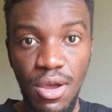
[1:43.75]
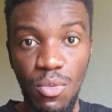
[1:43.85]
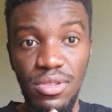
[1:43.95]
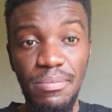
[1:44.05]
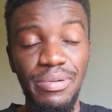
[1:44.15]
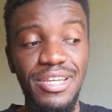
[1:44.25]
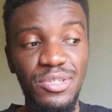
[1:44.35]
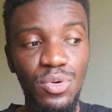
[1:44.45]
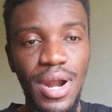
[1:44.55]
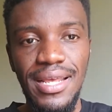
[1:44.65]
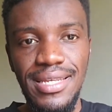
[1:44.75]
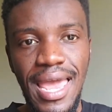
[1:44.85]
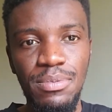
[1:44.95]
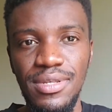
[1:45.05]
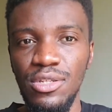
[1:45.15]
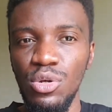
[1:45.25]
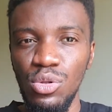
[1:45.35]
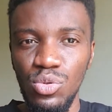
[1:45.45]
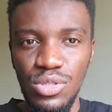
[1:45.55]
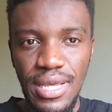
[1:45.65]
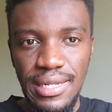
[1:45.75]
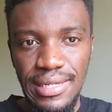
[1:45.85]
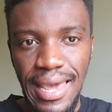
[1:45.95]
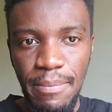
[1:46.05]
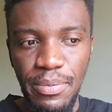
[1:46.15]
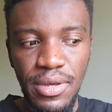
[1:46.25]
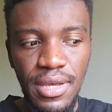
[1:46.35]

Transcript: When the Play Store has apps that close that gap,